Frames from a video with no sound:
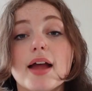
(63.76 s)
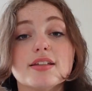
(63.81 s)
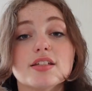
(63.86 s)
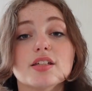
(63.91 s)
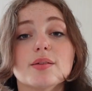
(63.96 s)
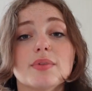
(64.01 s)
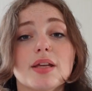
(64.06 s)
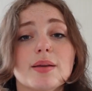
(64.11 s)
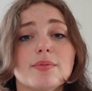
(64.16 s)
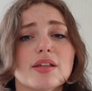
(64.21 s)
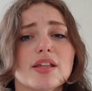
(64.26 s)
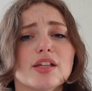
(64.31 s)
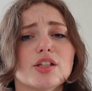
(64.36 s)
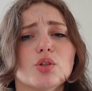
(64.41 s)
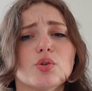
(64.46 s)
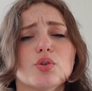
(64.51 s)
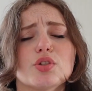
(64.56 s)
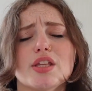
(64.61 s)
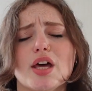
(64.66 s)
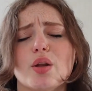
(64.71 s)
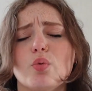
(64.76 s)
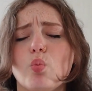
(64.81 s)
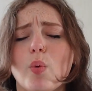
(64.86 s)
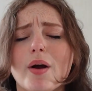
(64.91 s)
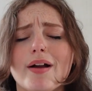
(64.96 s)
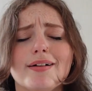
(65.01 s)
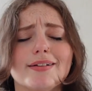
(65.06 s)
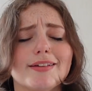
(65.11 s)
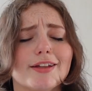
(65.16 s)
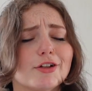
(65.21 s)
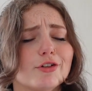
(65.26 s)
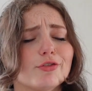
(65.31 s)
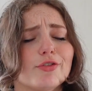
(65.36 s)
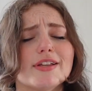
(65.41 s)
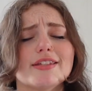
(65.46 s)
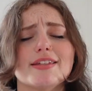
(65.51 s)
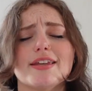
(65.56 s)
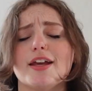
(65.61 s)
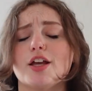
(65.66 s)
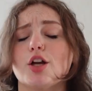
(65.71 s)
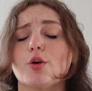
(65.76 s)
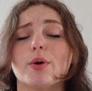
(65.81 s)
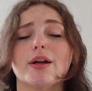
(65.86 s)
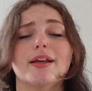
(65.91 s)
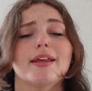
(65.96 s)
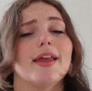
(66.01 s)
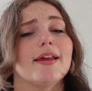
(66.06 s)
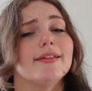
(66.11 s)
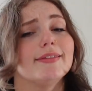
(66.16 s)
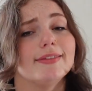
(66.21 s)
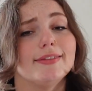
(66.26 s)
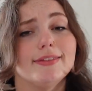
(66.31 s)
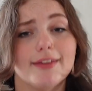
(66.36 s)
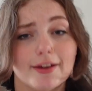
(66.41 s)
And sometimes I like to do something wild and crazy and quirky and